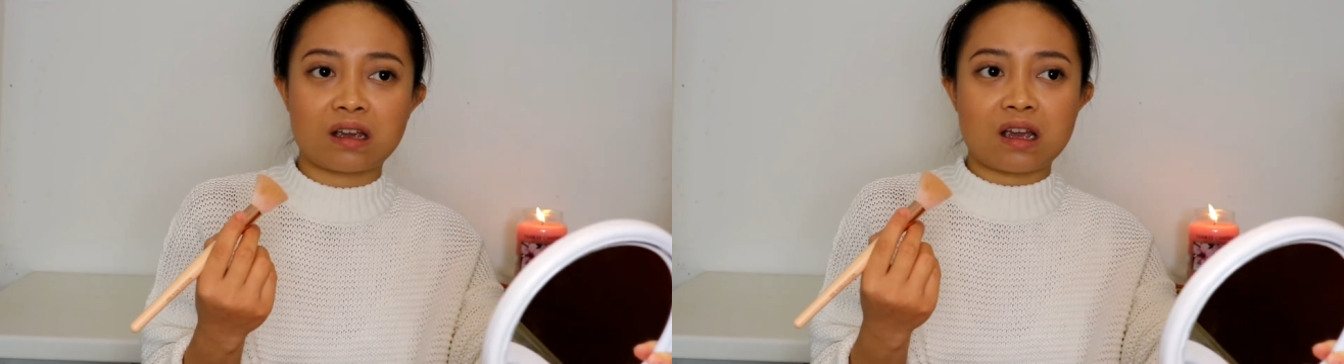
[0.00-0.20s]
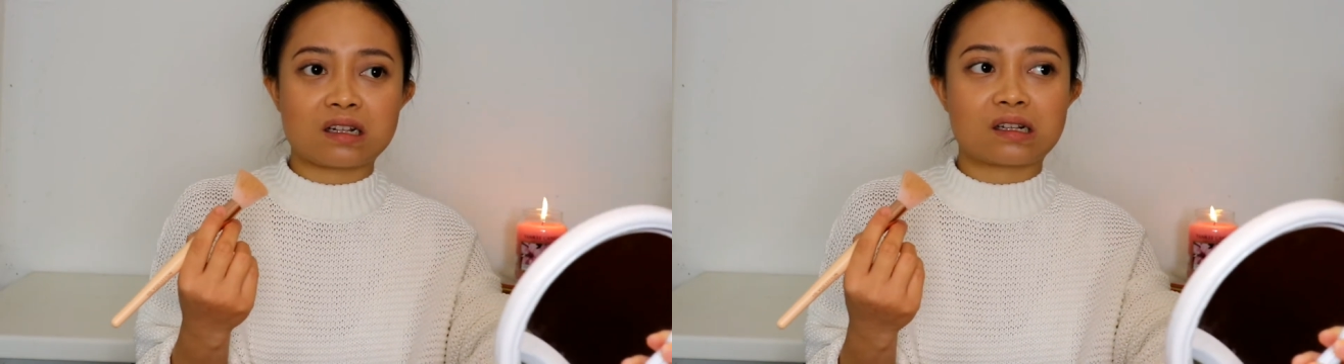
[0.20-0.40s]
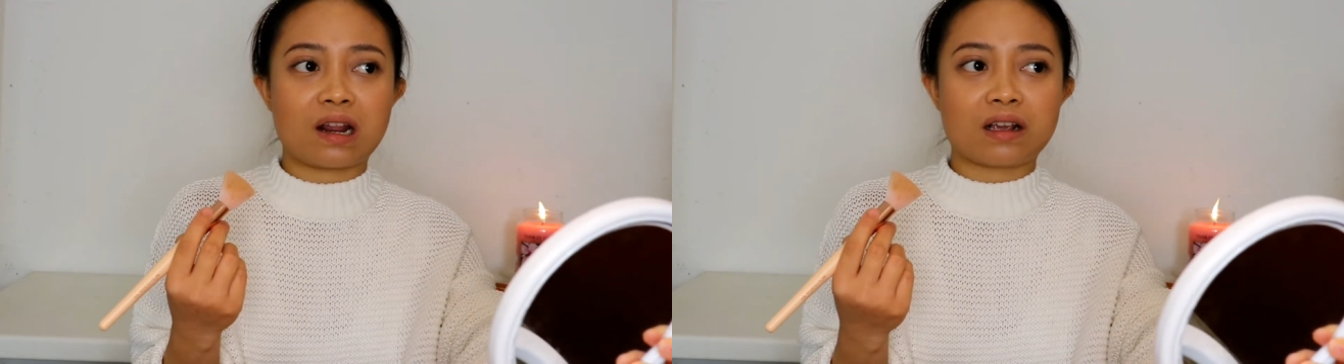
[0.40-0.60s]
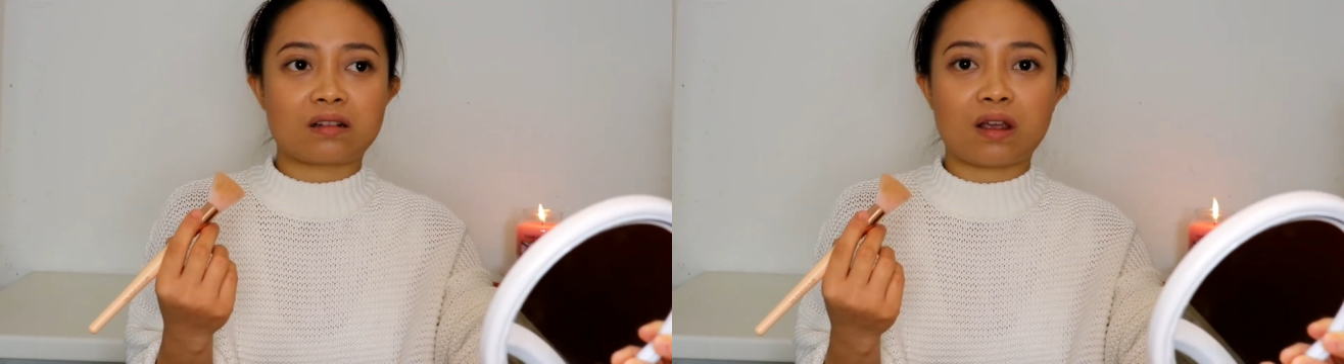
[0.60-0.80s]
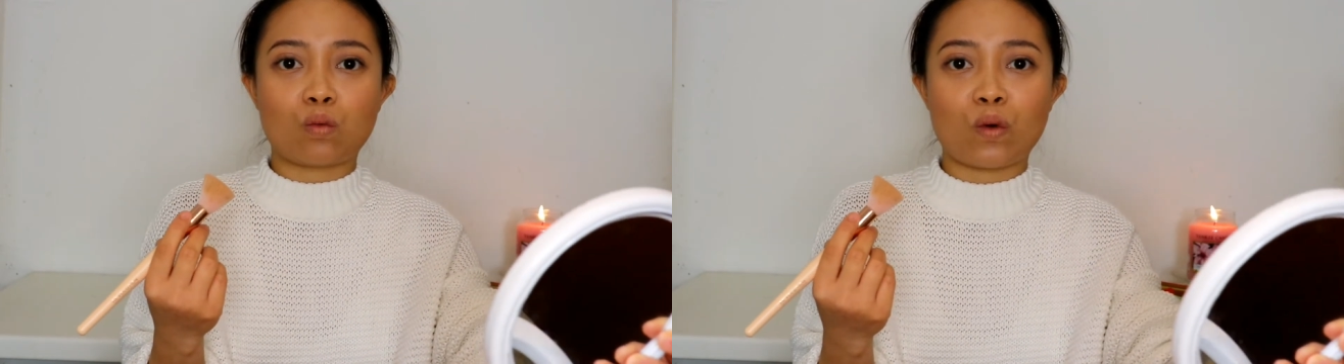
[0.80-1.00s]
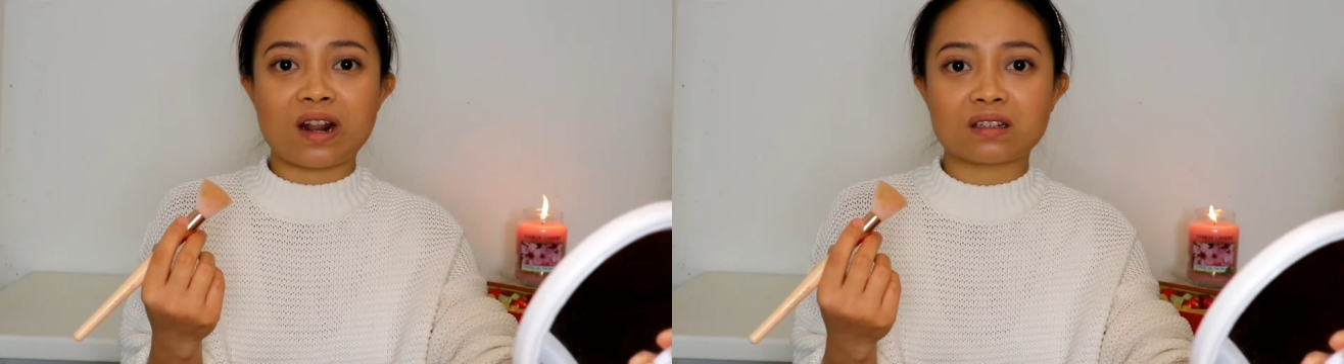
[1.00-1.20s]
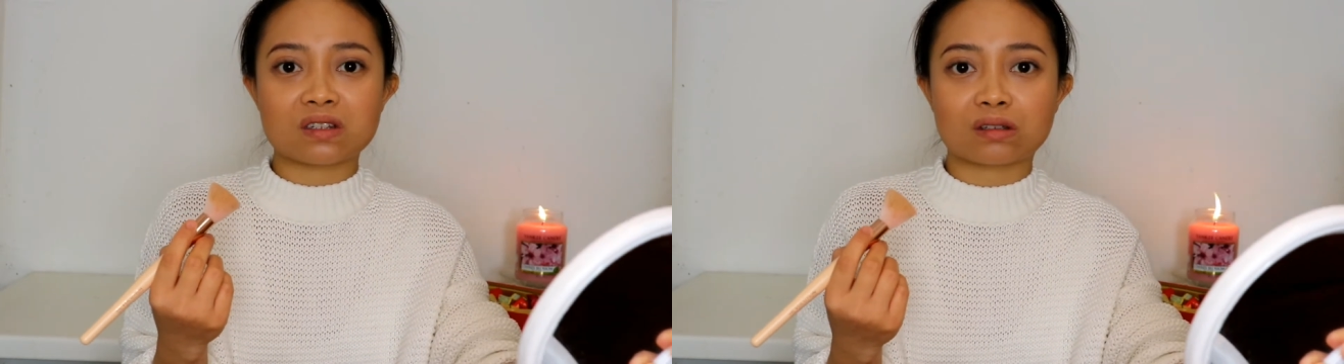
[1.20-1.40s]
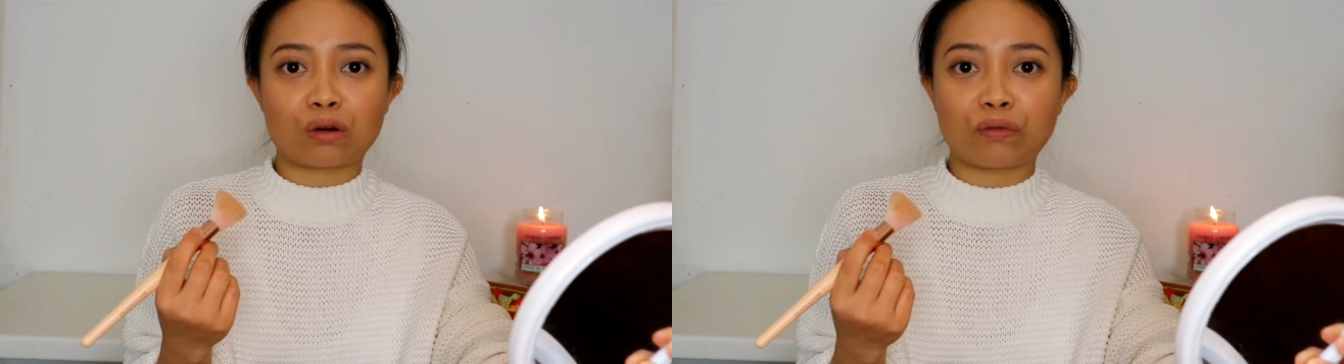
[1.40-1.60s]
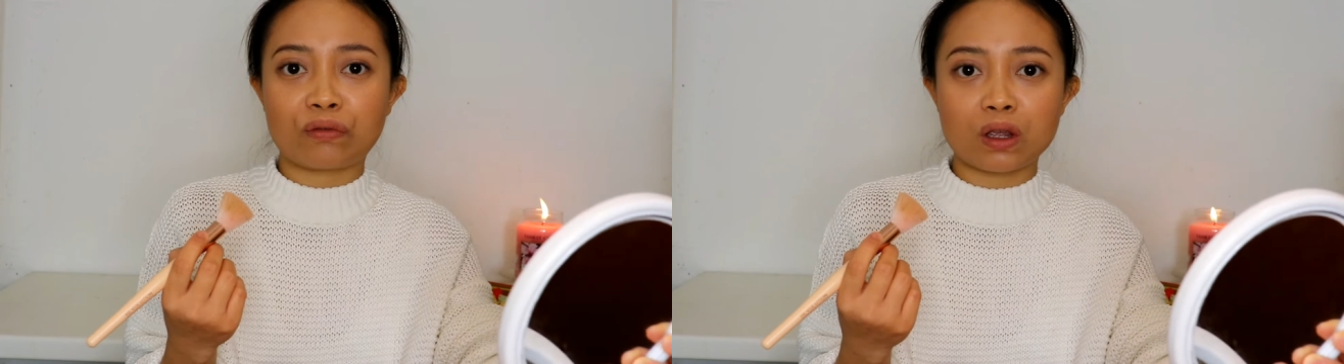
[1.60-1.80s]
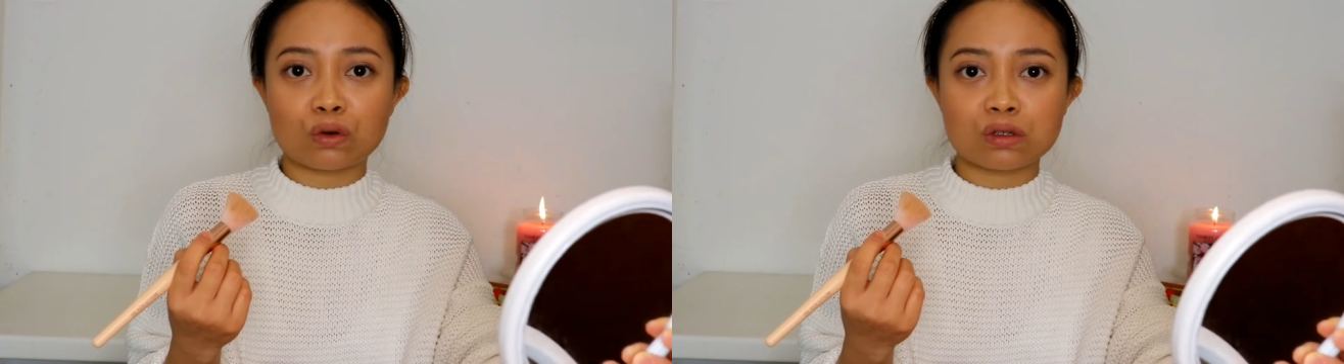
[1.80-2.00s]
It's like they went
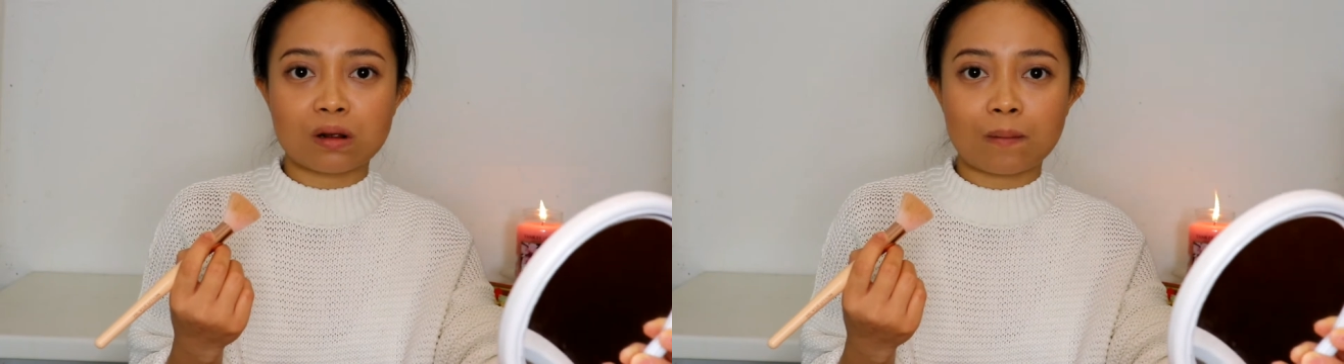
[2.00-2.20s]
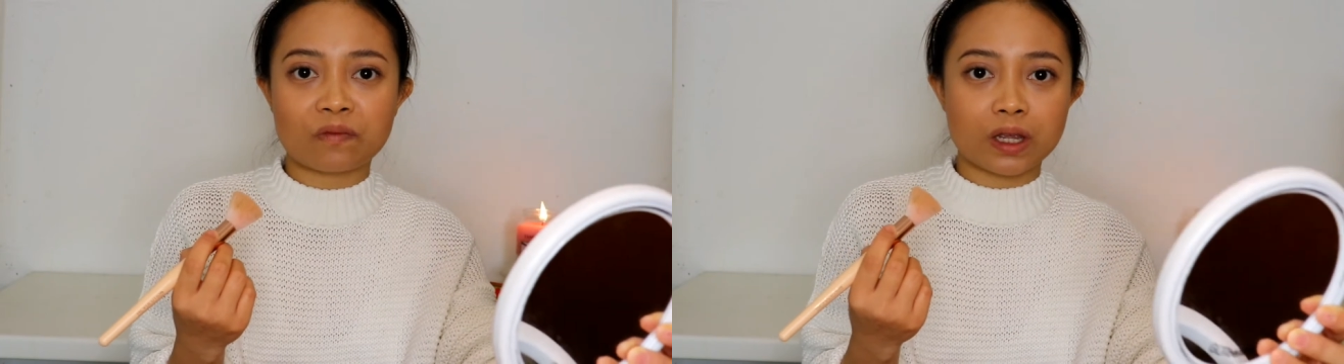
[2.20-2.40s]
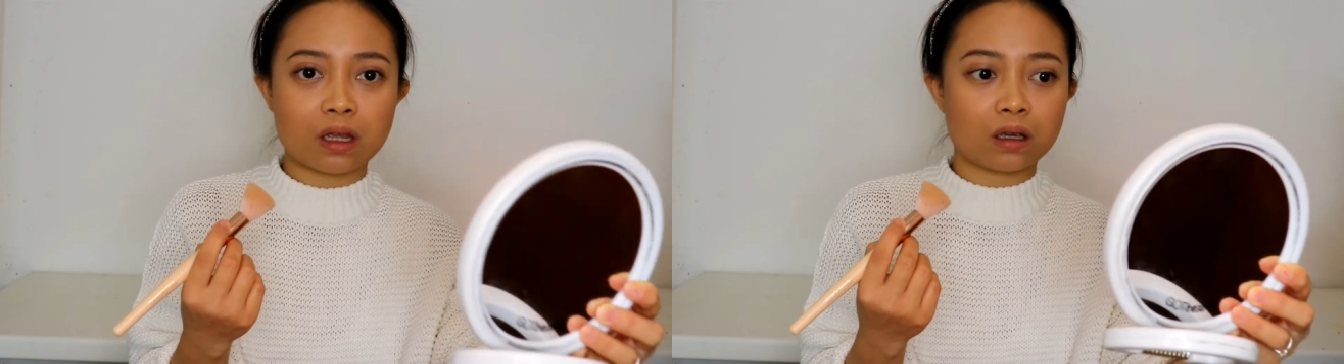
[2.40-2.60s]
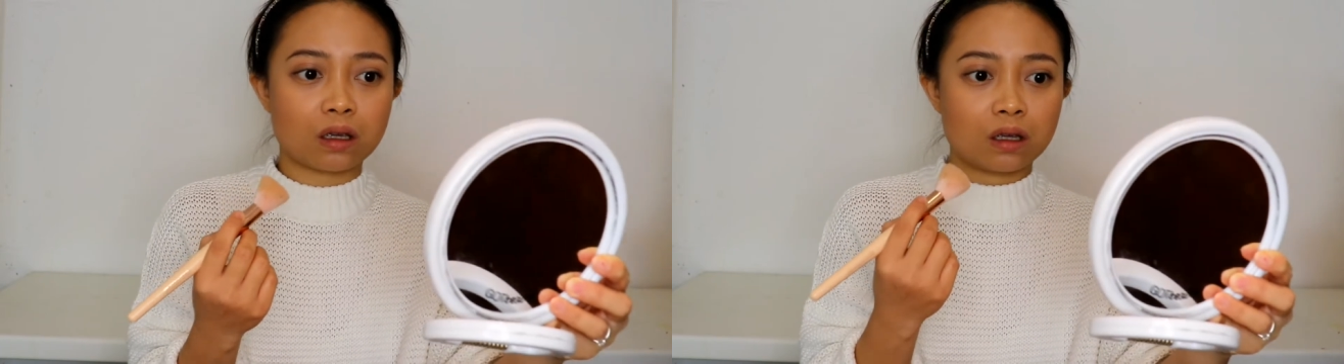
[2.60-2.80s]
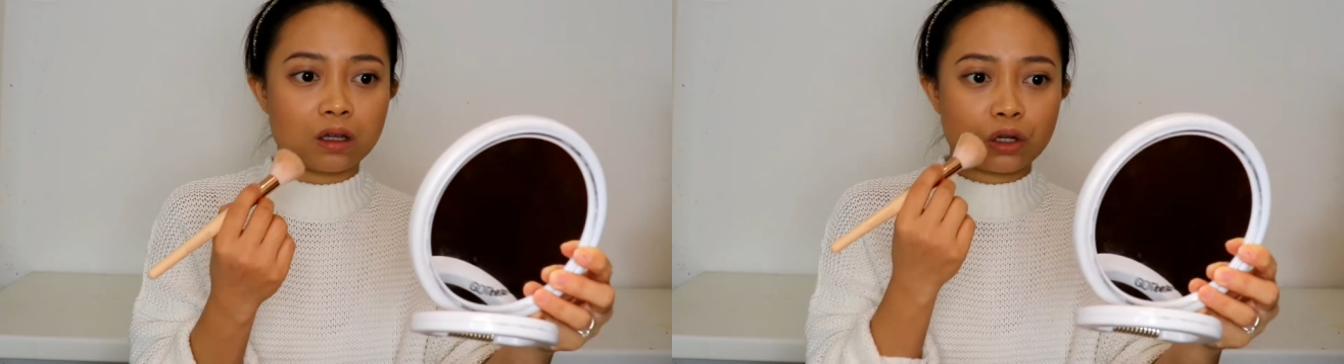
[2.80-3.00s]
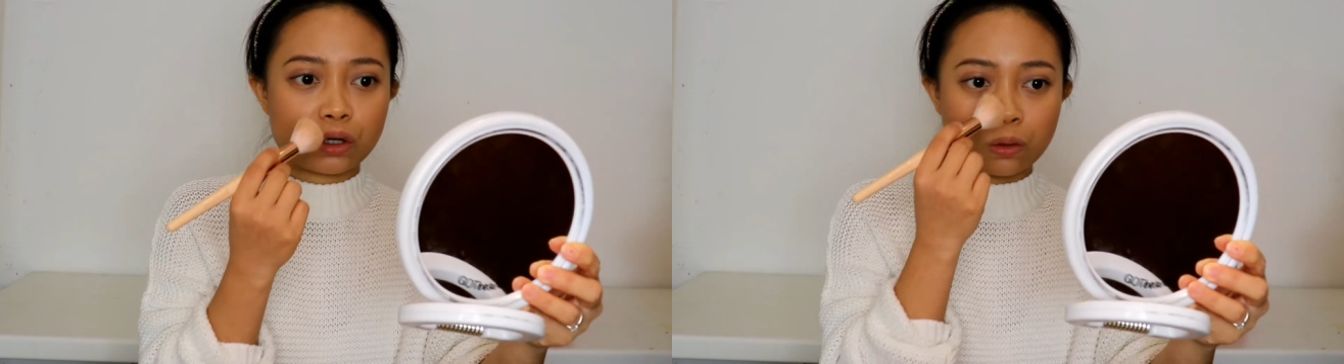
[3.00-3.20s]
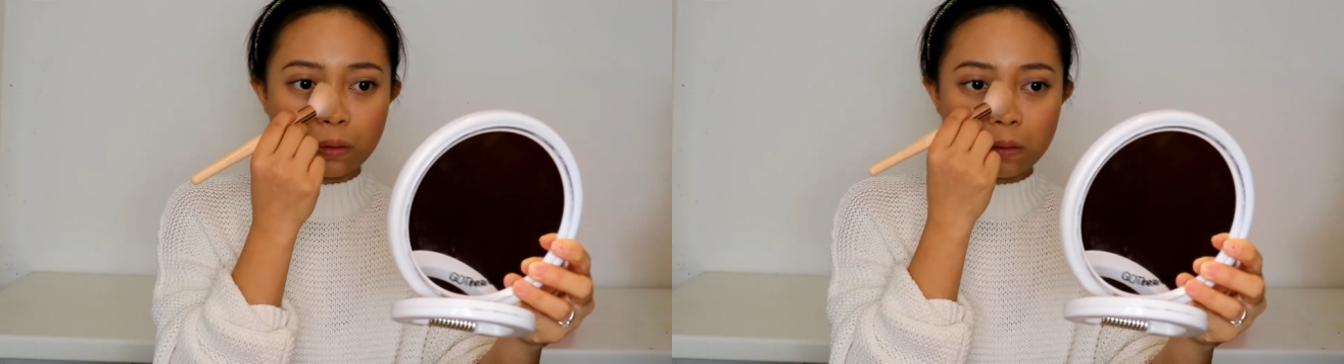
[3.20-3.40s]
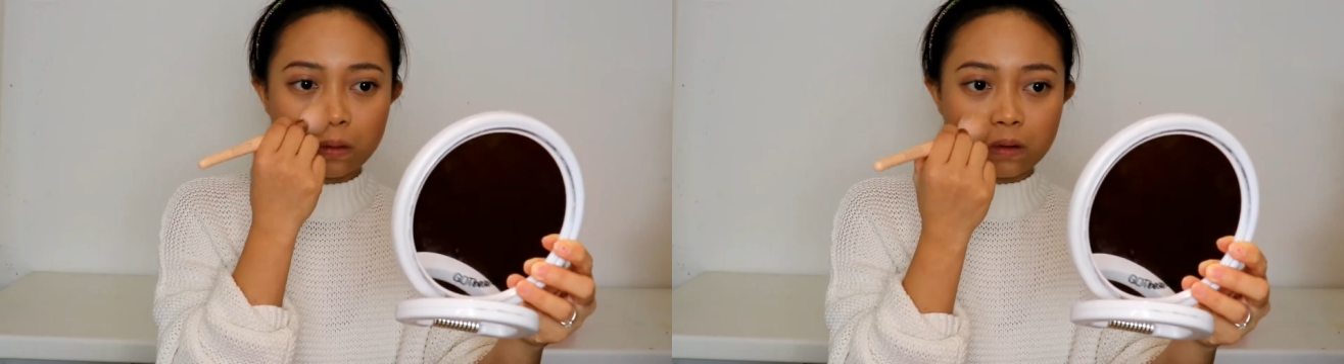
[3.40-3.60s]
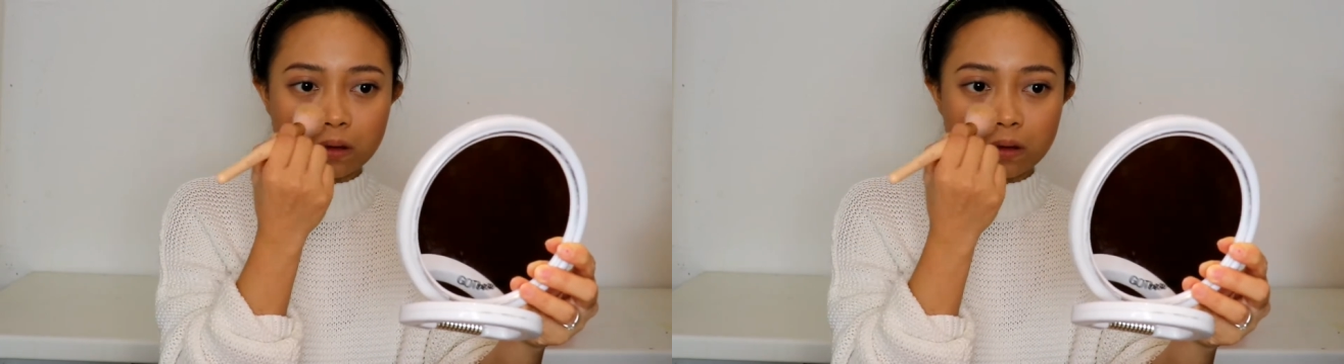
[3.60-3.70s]
surfing or something, you know.